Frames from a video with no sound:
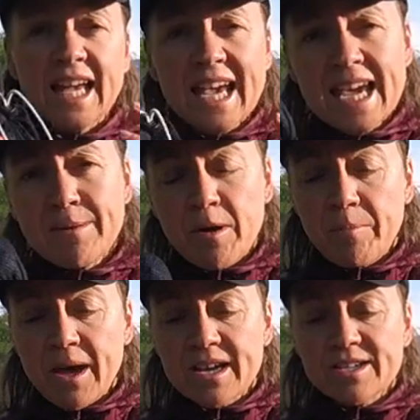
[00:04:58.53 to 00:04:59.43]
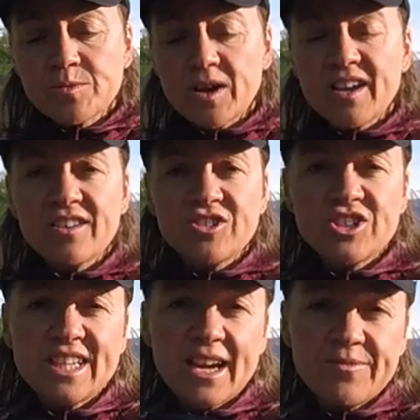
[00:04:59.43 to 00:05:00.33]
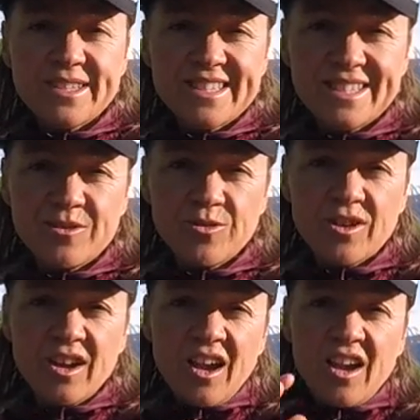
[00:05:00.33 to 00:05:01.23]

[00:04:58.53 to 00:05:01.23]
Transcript: in my bag as well, I just have a silk